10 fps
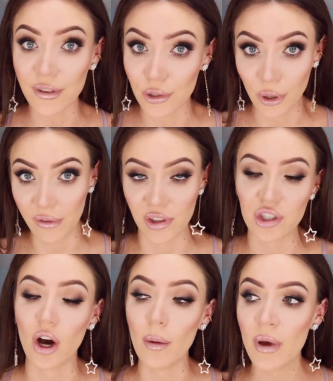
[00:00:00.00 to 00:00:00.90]
filter over the
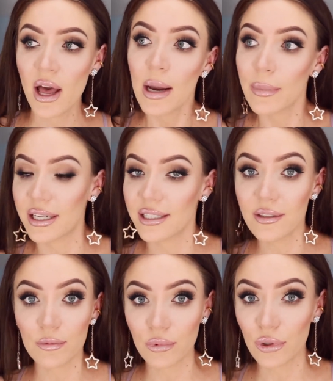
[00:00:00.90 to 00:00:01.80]
top, but it
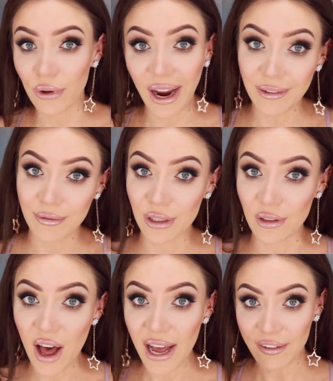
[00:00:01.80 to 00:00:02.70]
doesn't look great in real
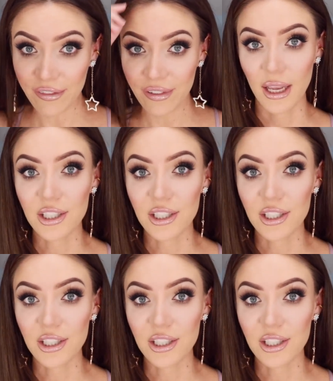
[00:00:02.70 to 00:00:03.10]
life.